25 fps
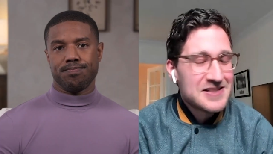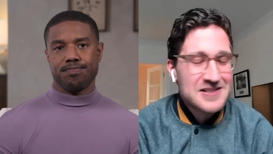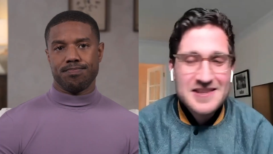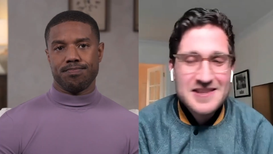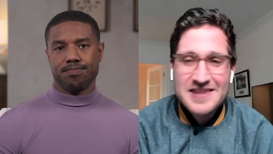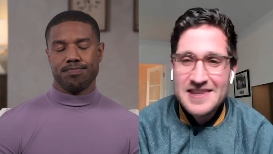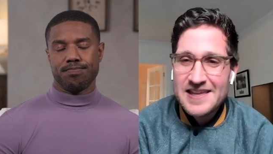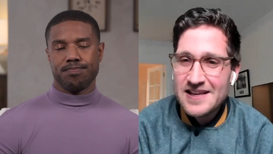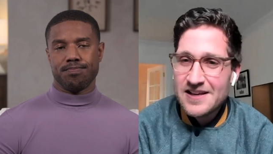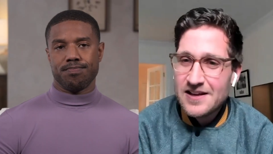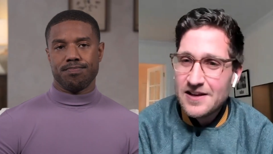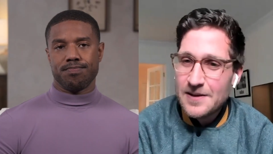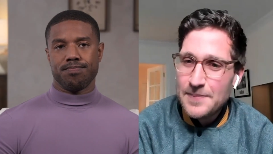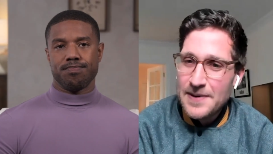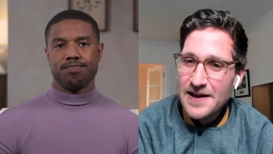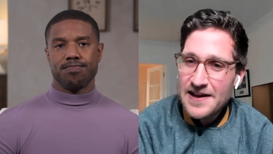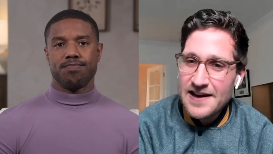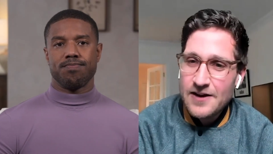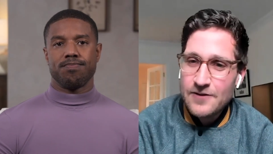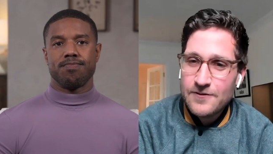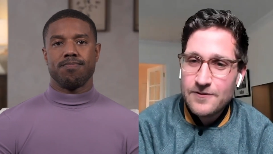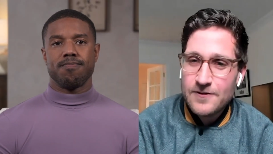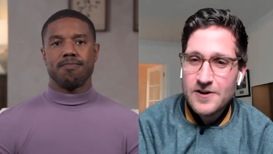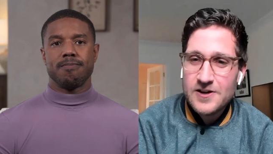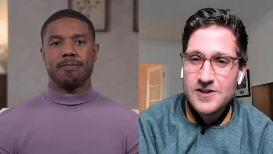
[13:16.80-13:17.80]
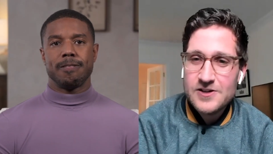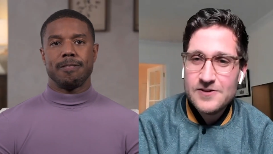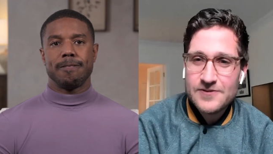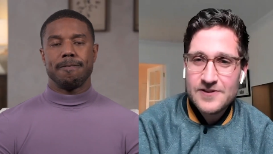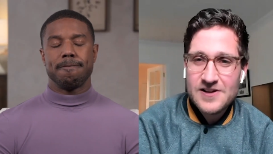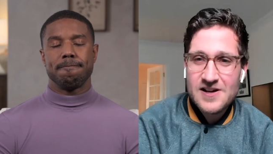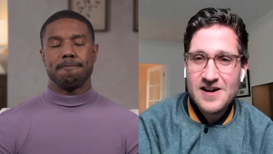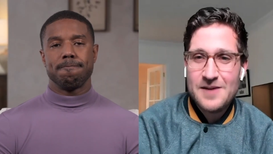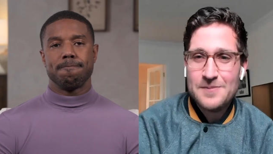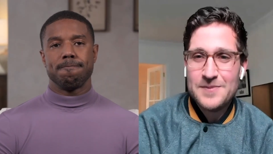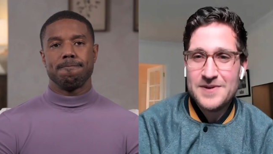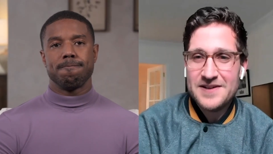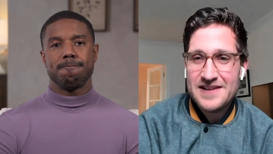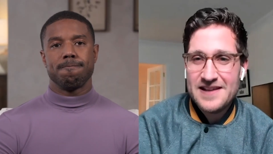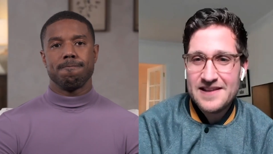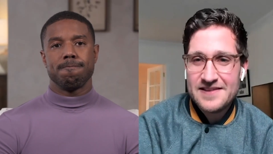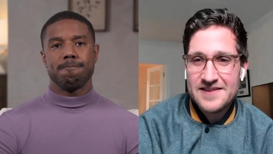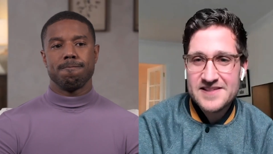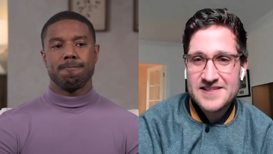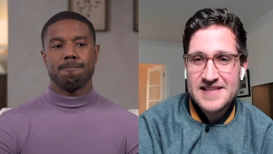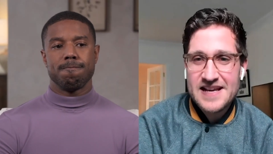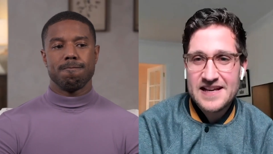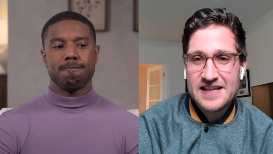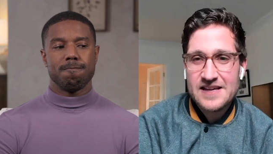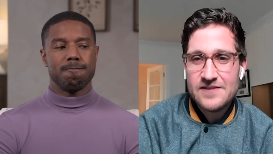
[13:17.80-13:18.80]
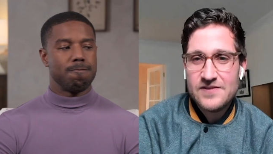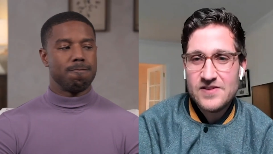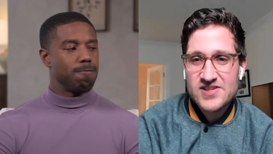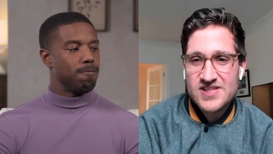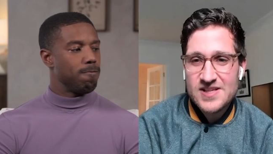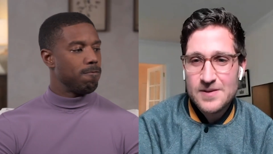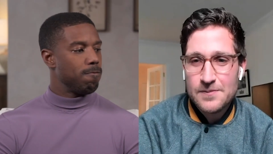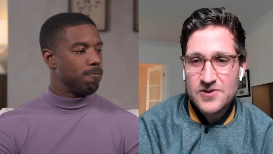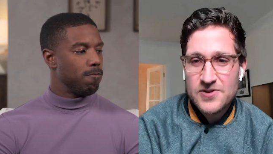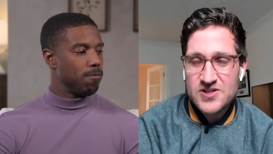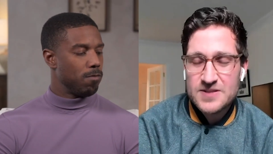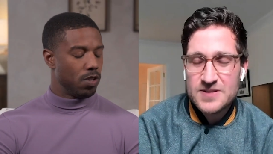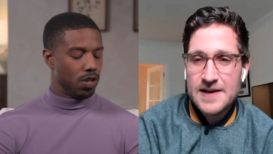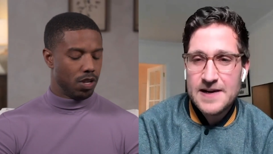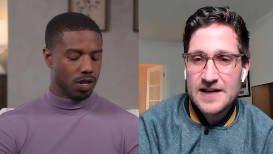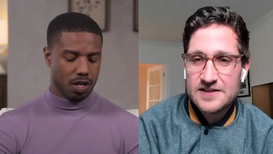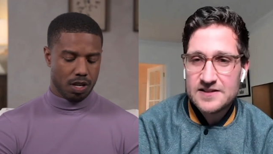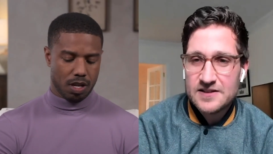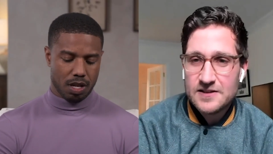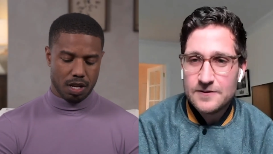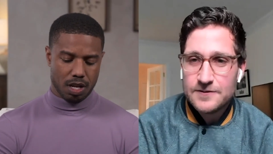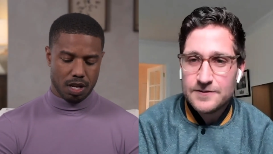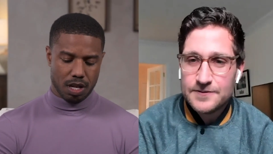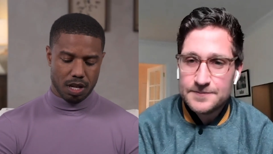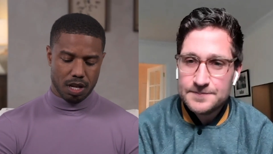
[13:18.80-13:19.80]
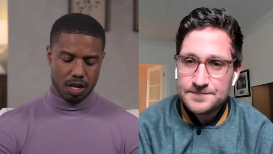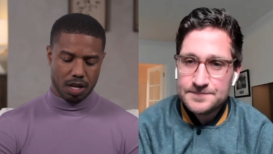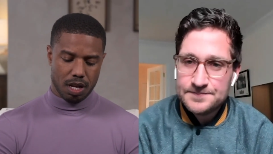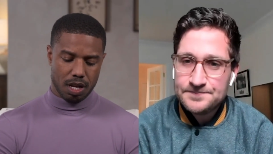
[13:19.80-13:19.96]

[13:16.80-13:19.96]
Speaker 1: Do you think about how far you've come and does that give you some perspective?